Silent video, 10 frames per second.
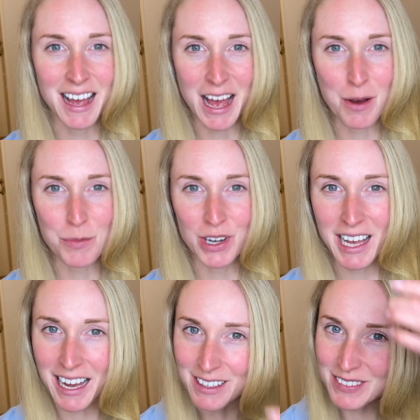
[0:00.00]
And
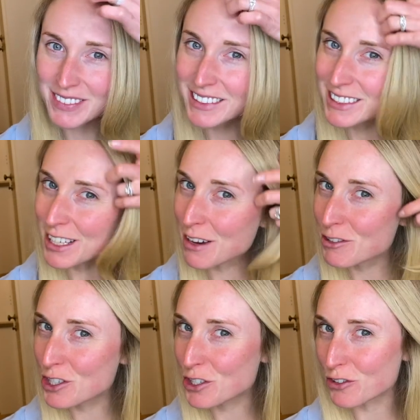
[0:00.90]
voila! So I've
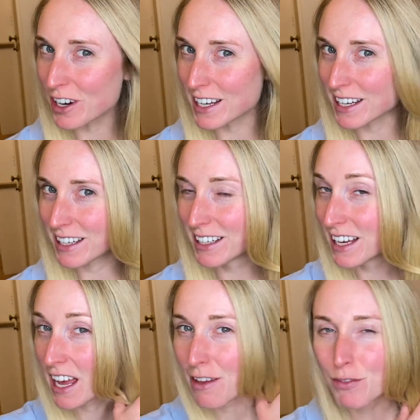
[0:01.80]
just dried it.
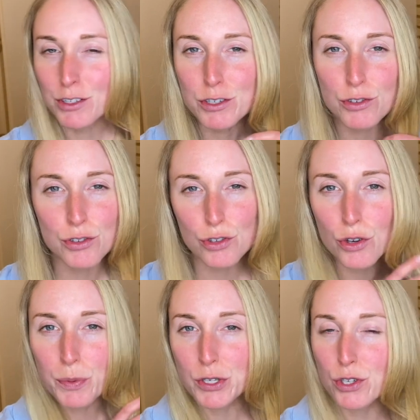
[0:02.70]
It feels
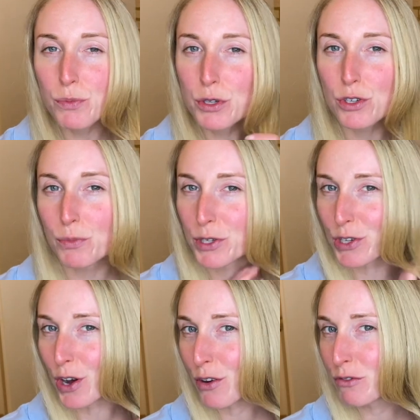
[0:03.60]
super, super, super
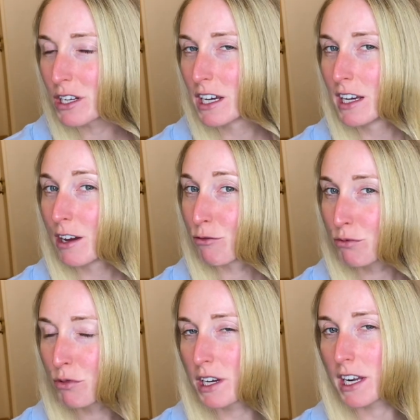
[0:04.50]
soft,
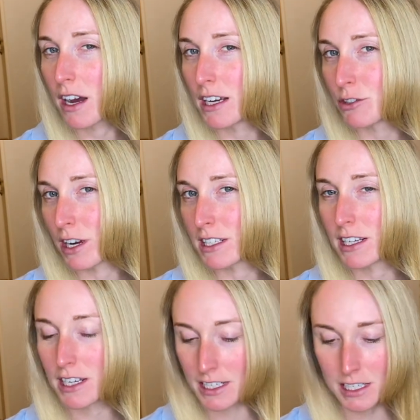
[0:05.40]
really hydrated.
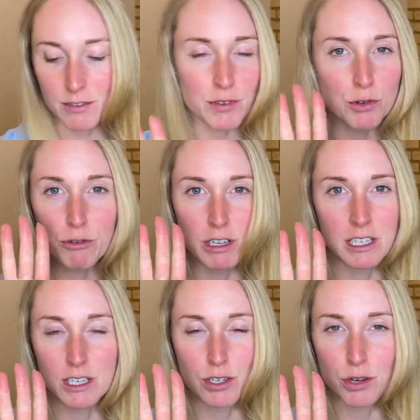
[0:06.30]
It doesn't feel
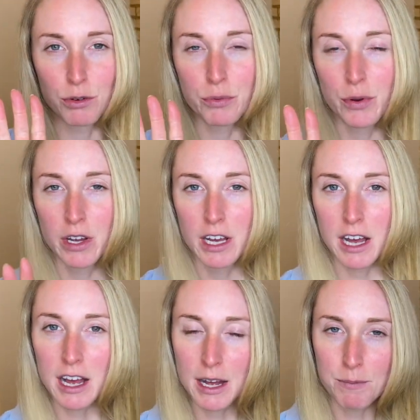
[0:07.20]
greasy at all.
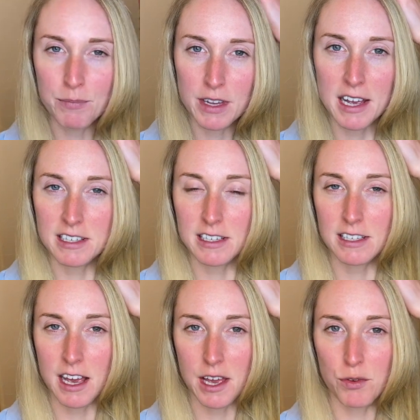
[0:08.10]
As I
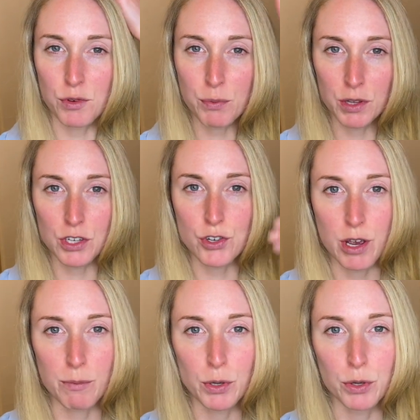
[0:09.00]
say, if you put the
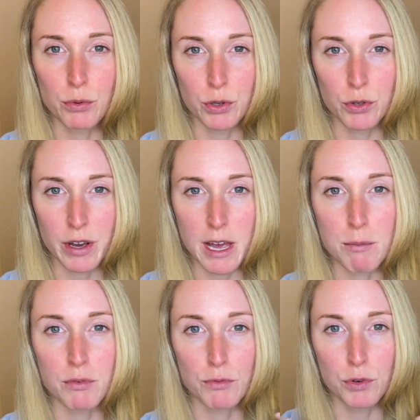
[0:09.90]
shampoo on your hair
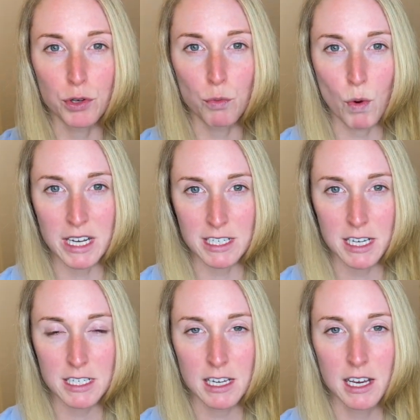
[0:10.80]
before you wet
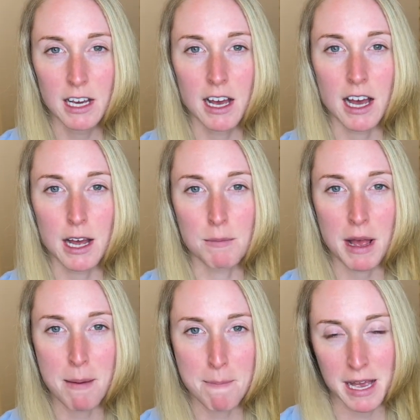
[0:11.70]
it
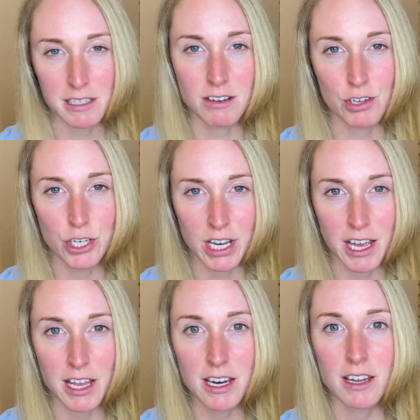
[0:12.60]
and massage it
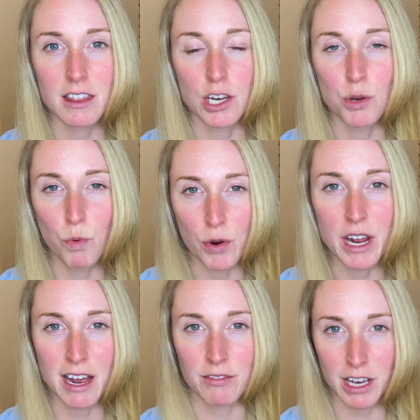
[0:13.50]
in, then you won't
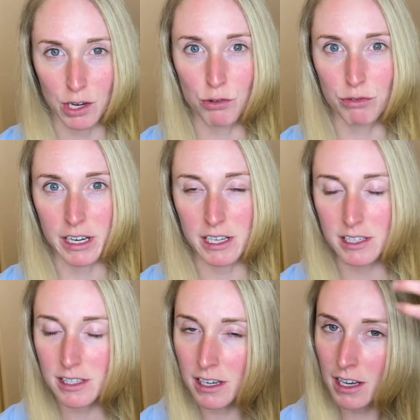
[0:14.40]
have that
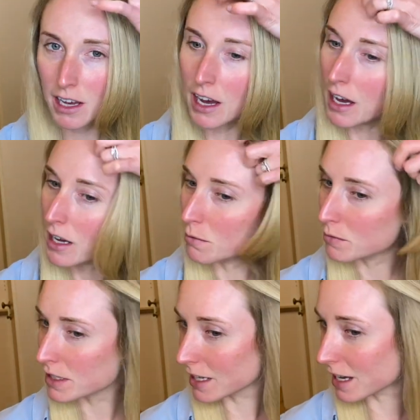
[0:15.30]
grease.
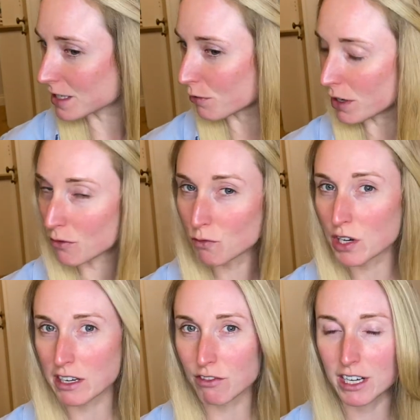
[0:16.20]
So yeah, it's feeling
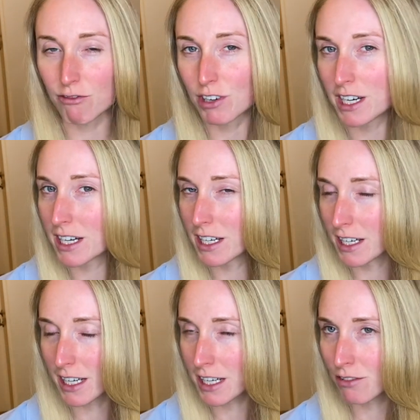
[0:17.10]
really, really,
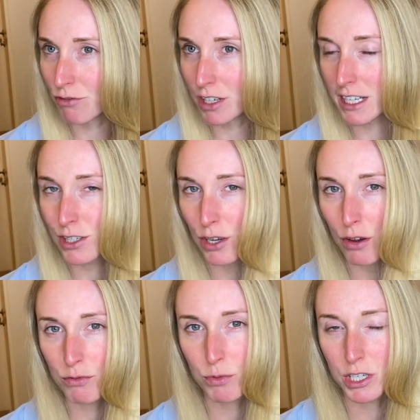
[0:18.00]
really, really
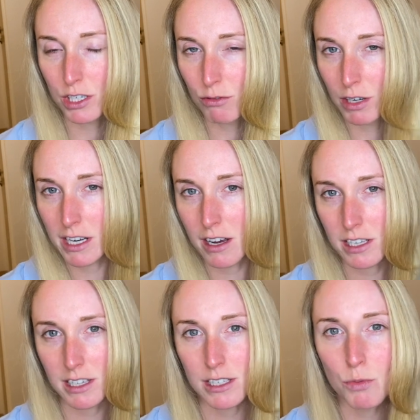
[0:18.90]
soft, which is really nice.
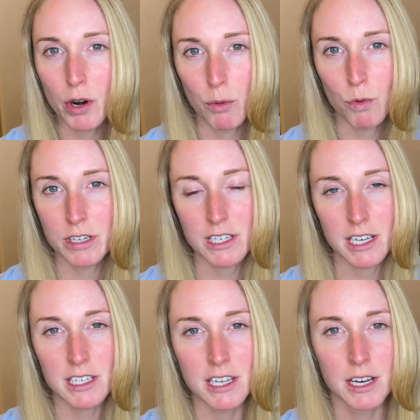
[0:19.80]
That's what I
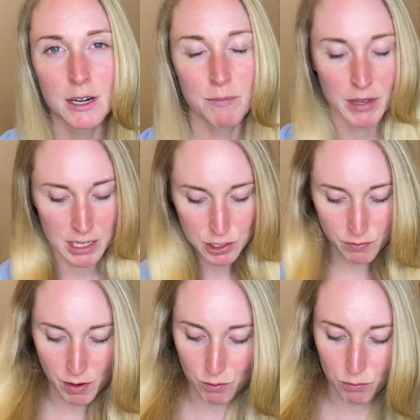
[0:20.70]
wanted. It just
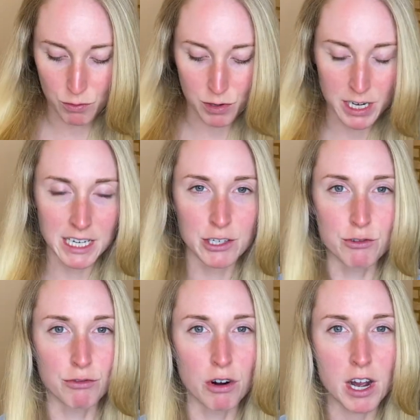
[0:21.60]
felt really
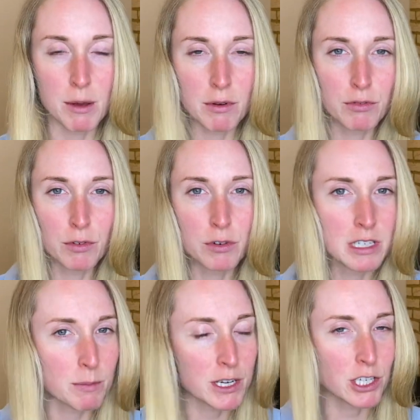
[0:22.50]
dry before,
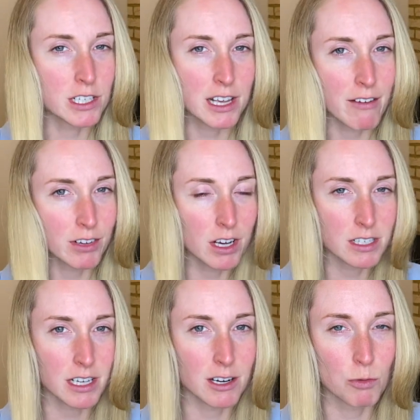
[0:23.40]
especially because I haven't cut
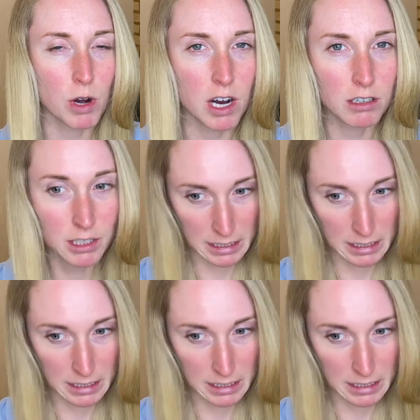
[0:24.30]
it in a while.